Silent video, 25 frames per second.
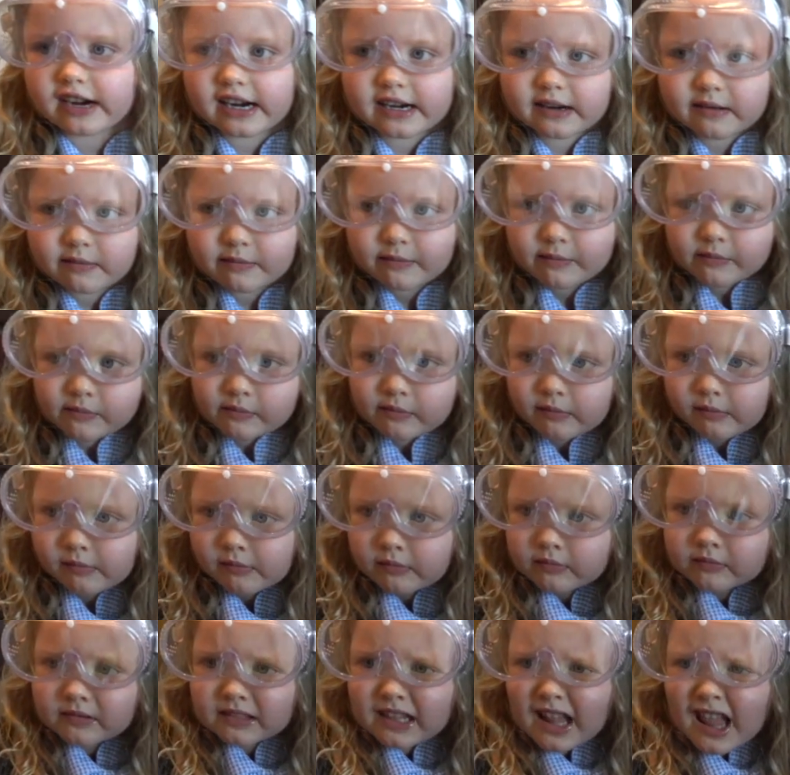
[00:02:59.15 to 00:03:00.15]
in.
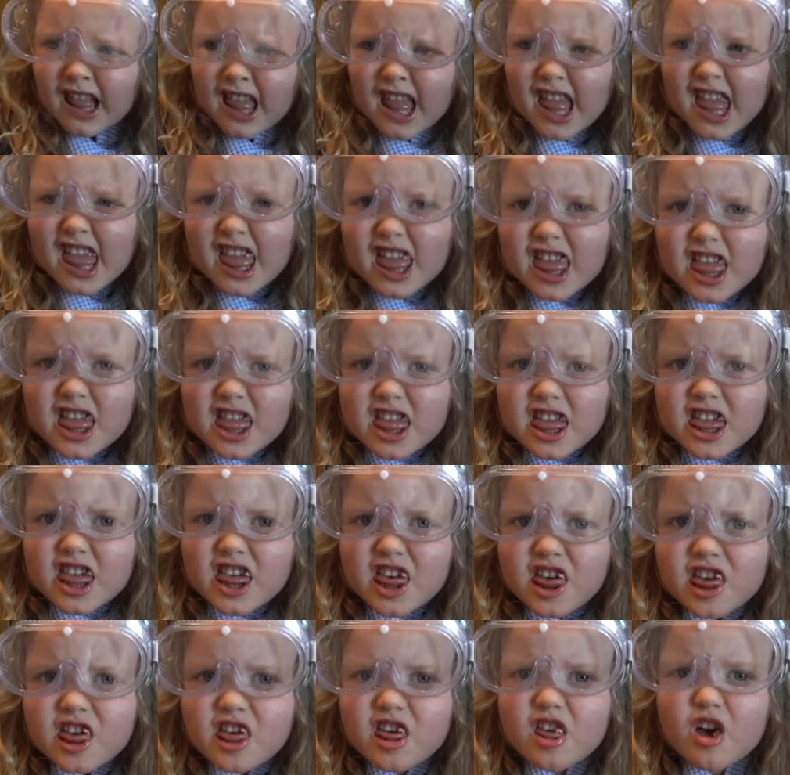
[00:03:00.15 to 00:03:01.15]

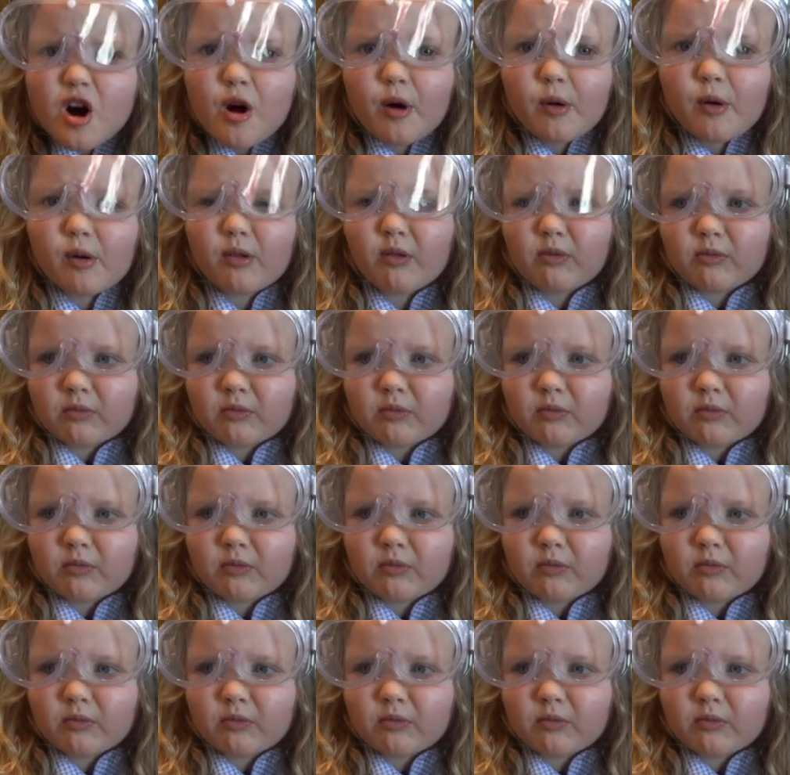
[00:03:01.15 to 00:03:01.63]
Ew.